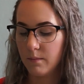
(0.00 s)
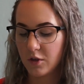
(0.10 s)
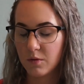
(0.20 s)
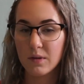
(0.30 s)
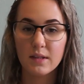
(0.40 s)

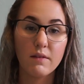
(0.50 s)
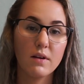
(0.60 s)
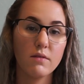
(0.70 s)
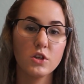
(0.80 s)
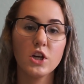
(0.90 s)
just because
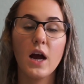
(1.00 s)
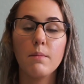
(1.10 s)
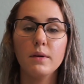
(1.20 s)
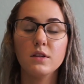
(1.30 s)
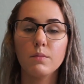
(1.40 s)
I've never
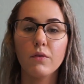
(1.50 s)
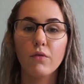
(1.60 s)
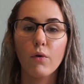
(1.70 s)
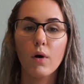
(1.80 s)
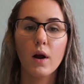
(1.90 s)
tried bits
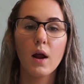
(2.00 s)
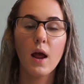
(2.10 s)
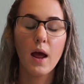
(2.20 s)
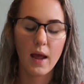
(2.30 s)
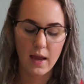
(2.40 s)
before
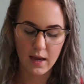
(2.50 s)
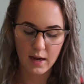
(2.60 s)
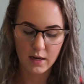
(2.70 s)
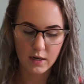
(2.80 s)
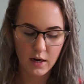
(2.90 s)

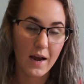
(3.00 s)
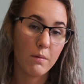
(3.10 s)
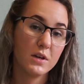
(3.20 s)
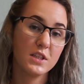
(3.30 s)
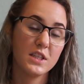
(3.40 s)
and I
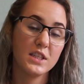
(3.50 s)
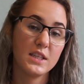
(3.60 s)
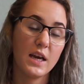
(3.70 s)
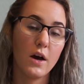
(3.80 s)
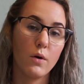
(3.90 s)
wanted to
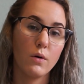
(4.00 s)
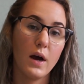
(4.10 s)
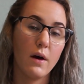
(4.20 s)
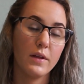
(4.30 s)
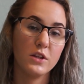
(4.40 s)
see
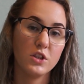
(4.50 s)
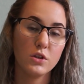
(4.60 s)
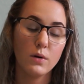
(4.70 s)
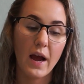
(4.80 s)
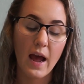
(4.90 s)
how they
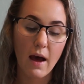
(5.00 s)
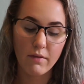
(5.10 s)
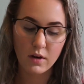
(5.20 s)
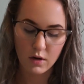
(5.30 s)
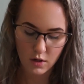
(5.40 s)
do. I
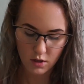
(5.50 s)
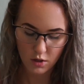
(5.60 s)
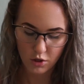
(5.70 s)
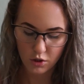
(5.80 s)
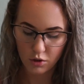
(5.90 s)
haven't
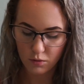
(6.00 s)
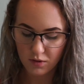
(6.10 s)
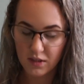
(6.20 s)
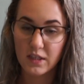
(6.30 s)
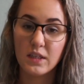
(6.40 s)

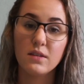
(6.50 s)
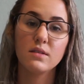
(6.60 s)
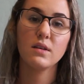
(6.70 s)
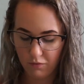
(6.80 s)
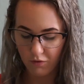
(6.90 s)
used
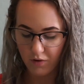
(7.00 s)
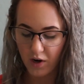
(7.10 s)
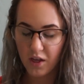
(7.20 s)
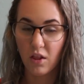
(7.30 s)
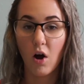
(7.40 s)
these for
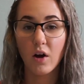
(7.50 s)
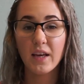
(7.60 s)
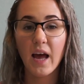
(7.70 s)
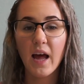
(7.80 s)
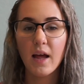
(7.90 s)
very
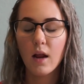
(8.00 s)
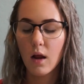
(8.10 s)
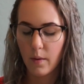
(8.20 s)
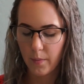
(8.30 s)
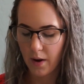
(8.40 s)
long yet,
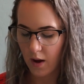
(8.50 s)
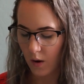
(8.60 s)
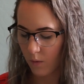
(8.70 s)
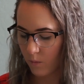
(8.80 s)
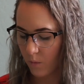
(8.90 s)

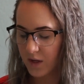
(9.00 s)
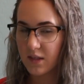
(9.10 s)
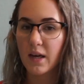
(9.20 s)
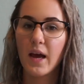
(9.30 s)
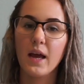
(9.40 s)
but
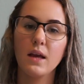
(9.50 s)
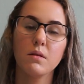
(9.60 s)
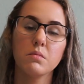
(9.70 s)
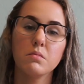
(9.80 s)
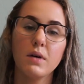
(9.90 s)
once
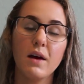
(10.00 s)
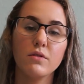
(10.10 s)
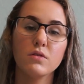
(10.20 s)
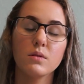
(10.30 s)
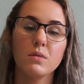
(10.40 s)
I
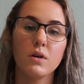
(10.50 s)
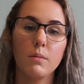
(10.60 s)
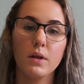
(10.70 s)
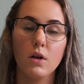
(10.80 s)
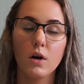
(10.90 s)
have used them a
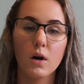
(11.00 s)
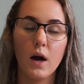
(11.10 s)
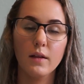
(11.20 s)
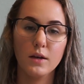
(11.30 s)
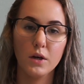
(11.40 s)
little bit longer,
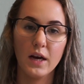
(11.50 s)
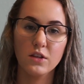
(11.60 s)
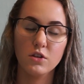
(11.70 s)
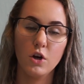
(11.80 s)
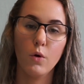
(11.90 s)
I'll let you
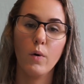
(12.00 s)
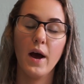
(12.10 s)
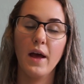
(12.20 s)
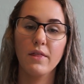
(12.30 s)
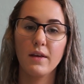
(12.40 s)
guys know
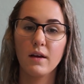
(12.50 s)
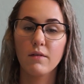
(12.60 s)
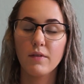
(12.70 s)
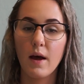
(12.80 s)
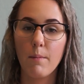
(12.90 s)
what I think
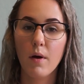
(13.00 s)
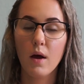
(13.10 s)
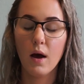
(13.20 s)
of them.